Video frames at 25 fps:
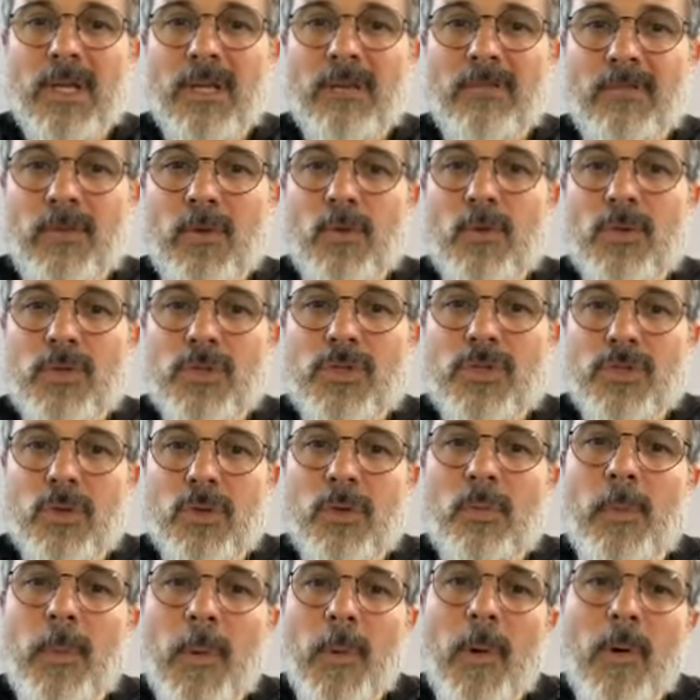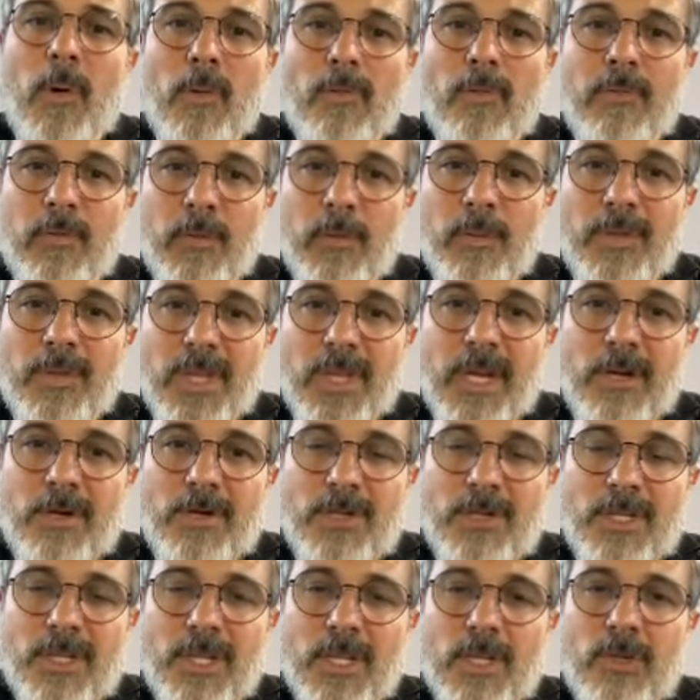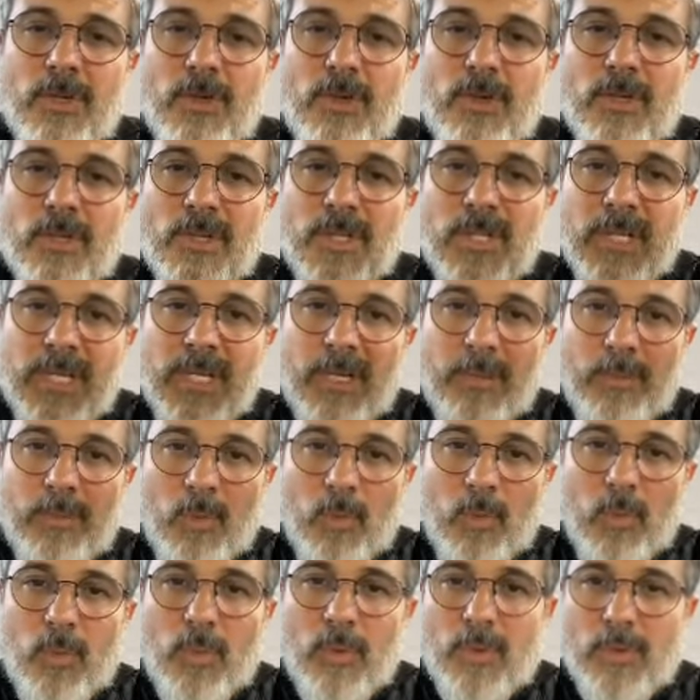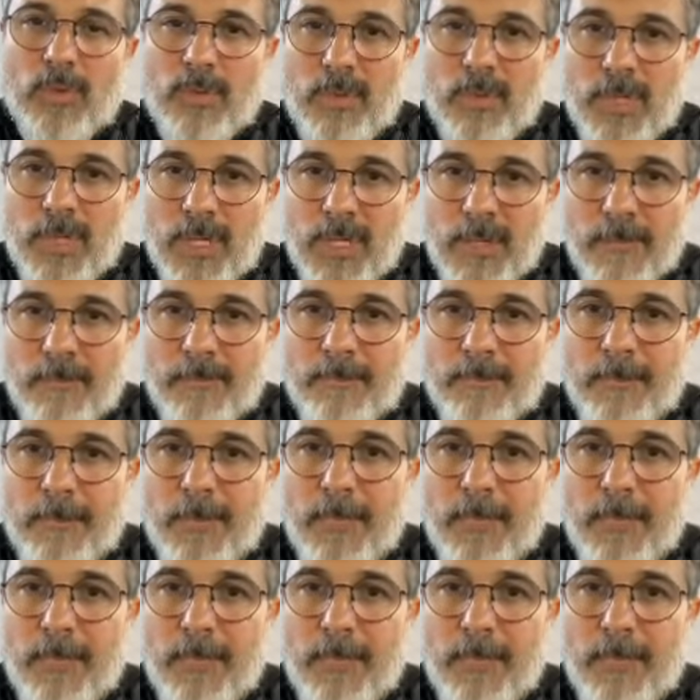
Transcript: if you were so powerful with energy that you could light up the world, okay?